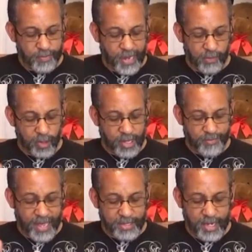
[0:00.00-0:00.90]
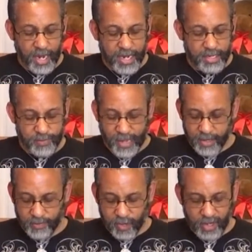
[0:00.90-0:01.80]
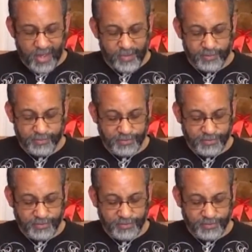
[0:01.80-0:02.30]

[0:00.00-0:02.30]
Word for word: But I will come back to that idea about number 11.